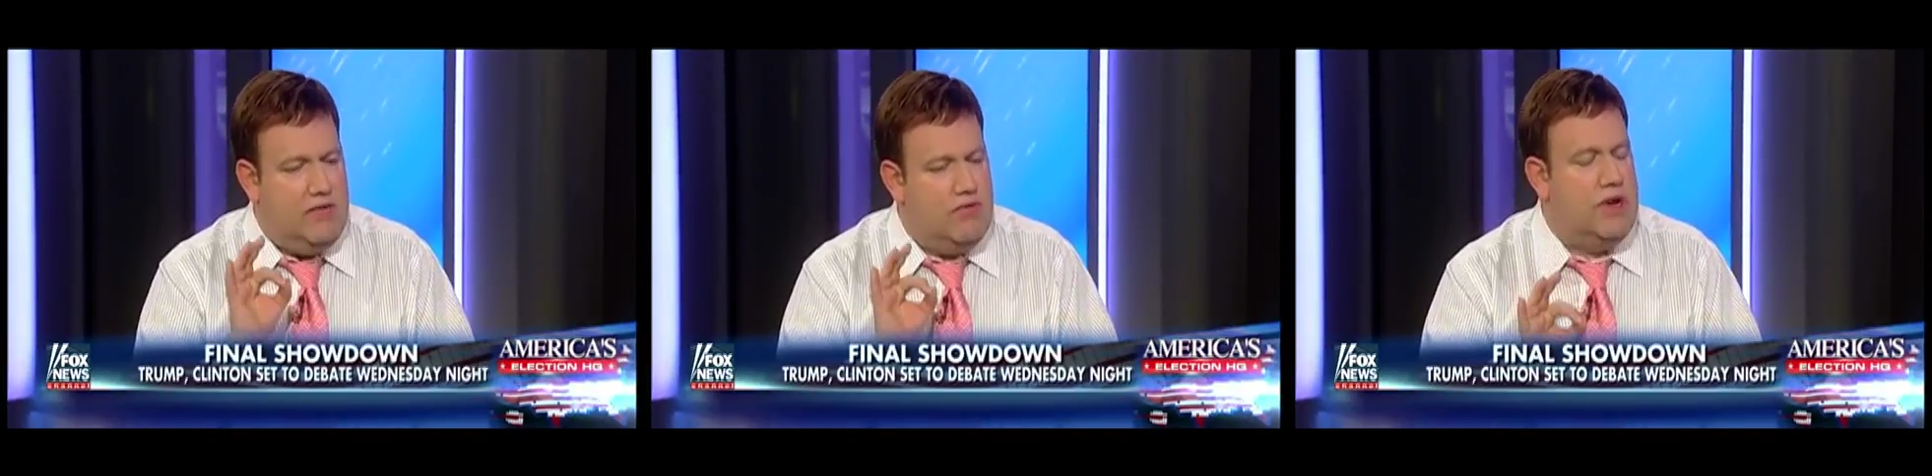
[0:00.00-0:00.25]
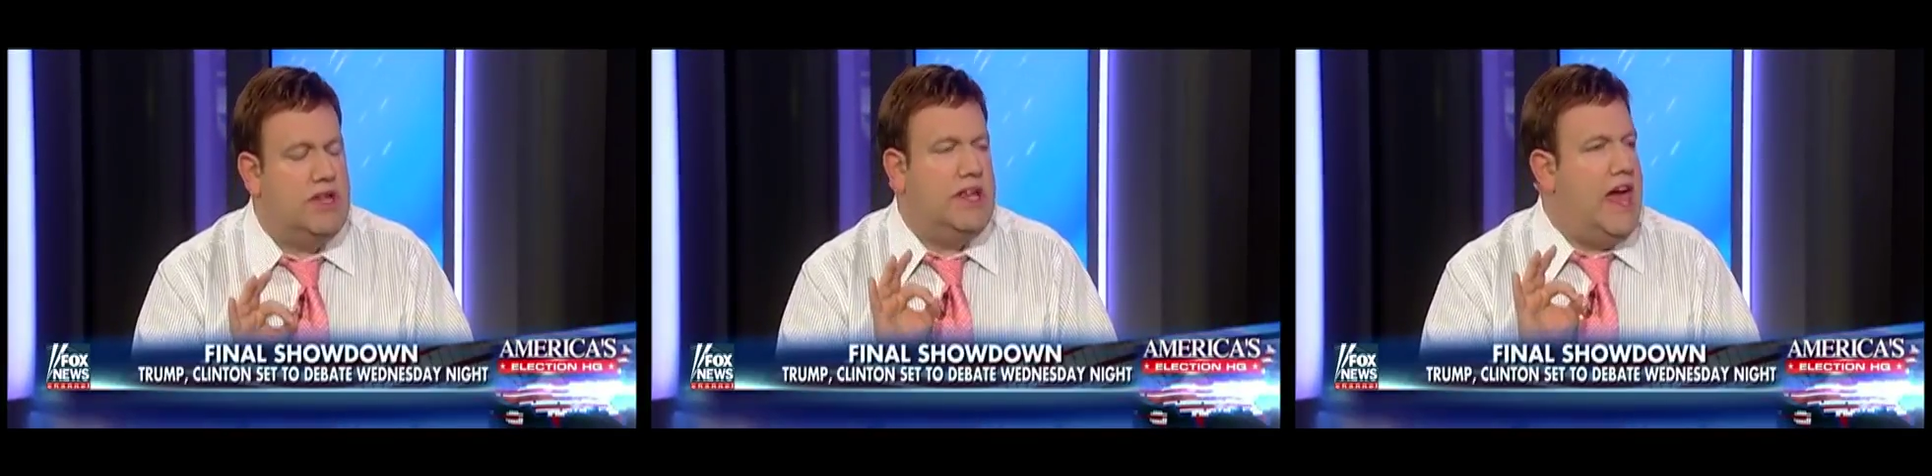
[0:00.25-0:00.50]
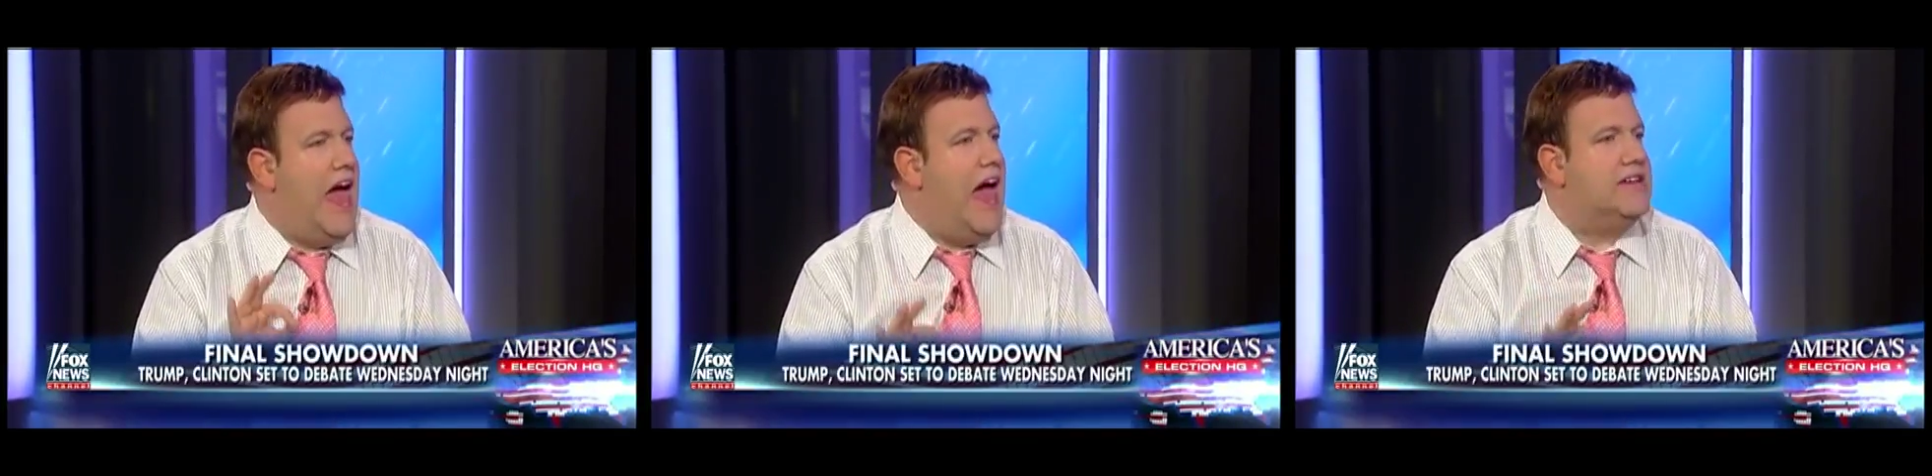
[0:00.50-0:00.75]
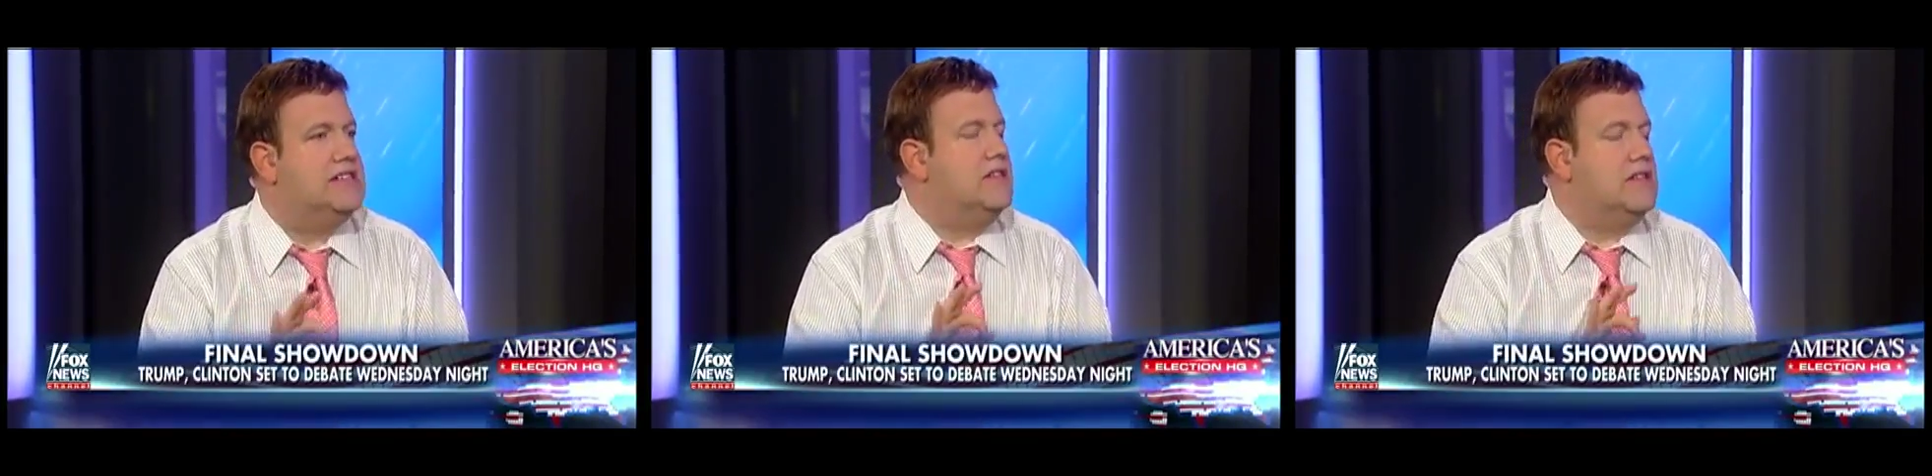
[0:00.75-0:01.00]
really
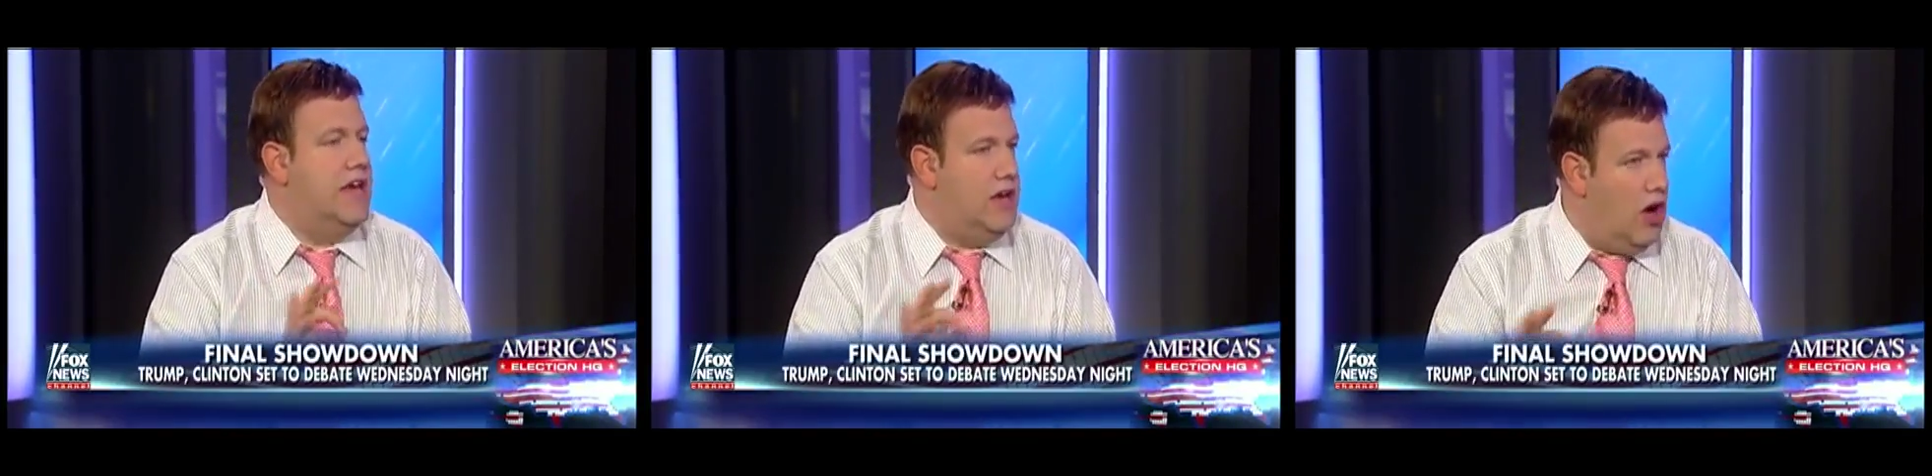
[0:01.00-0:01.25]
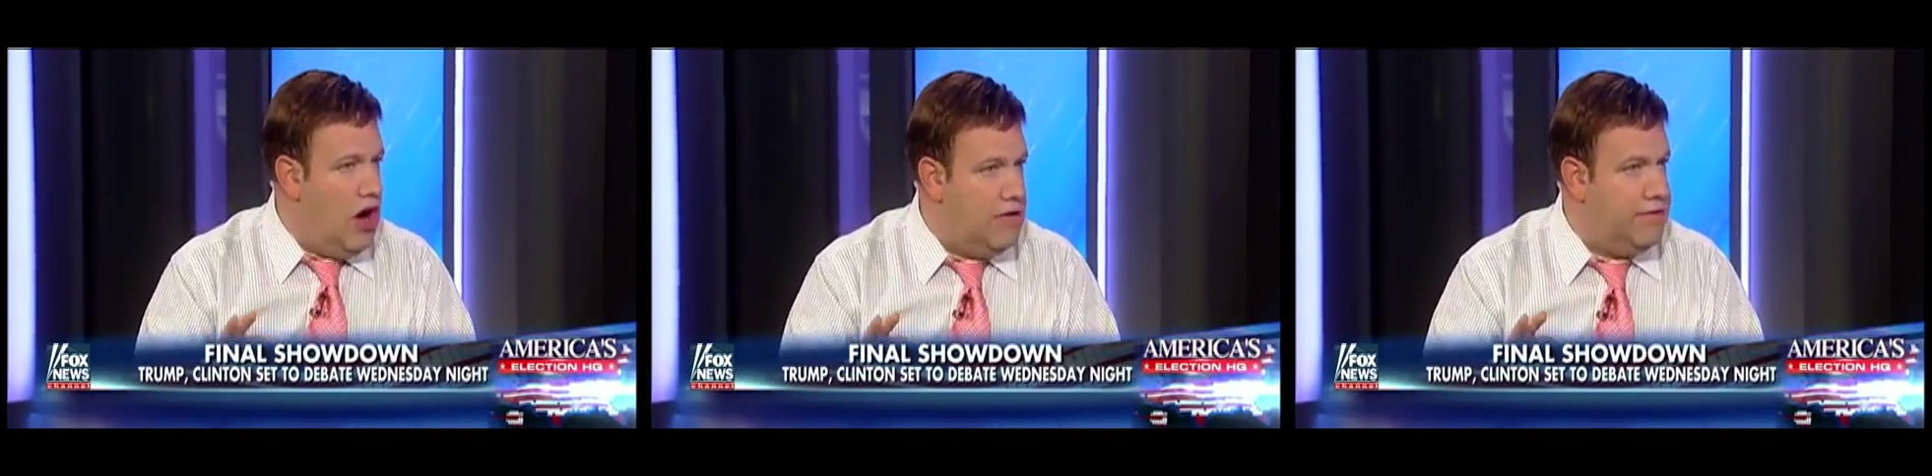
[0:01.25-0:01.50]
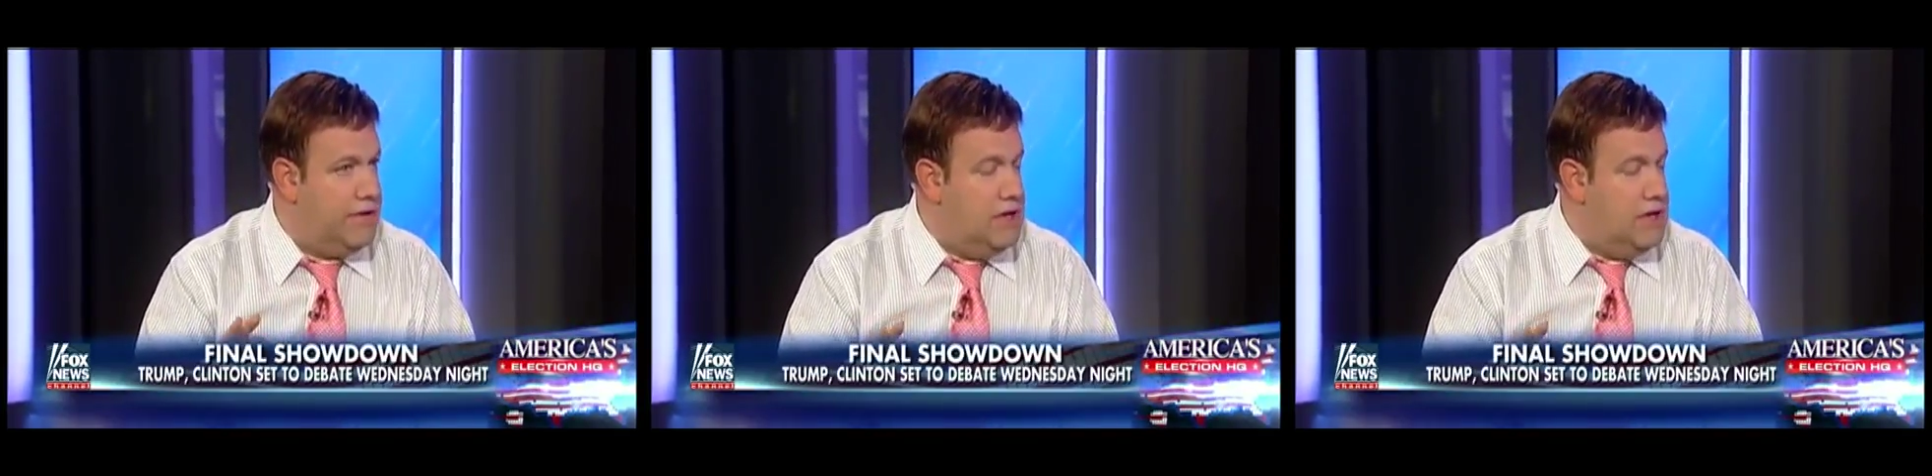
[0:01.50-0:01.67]
has to lay off